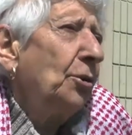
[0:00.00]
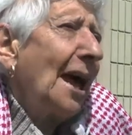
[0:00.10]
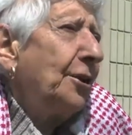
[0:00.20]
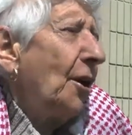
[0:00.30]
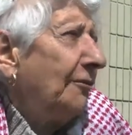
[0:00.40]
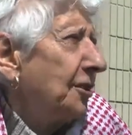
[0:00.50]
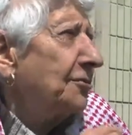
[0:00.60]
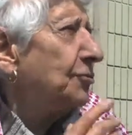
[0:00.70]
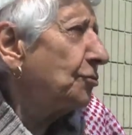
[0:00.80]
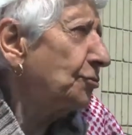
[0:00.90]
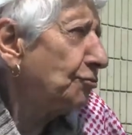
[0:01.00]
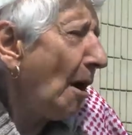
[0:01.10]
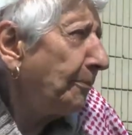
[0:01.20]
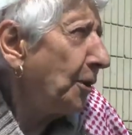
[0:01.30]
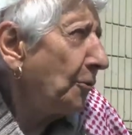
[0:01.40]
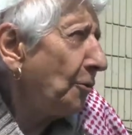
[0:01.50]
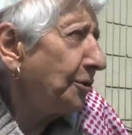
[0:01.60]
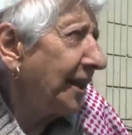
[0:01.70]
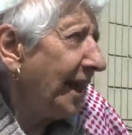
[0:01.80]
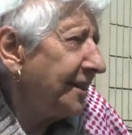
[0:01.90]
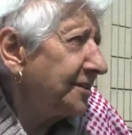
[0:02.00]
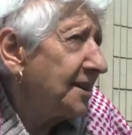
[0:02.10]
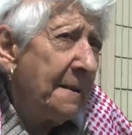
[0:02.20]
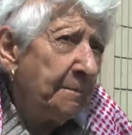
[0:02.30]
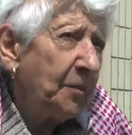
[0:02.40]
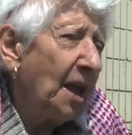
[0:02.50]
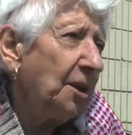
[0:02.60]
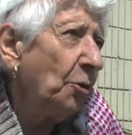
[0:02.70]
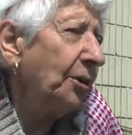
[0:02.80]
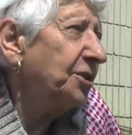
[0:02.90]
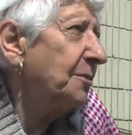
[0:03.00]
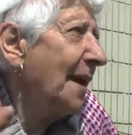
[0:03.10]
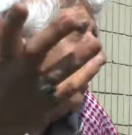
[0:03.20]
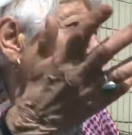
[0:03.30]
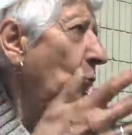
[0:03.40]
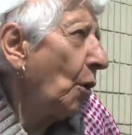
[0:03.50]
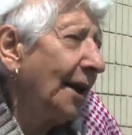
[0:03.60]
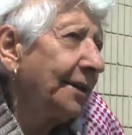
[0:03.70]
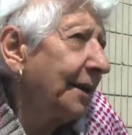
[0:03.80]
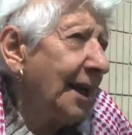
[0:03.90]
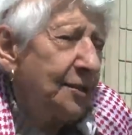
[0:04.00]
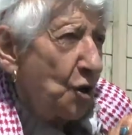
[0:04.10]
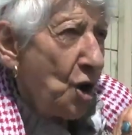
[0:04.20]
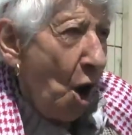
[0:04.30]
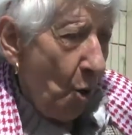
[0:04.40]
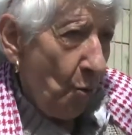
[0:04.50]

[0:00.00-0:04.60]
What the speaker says: Like you have to drop your own case in order to make the wider case. No.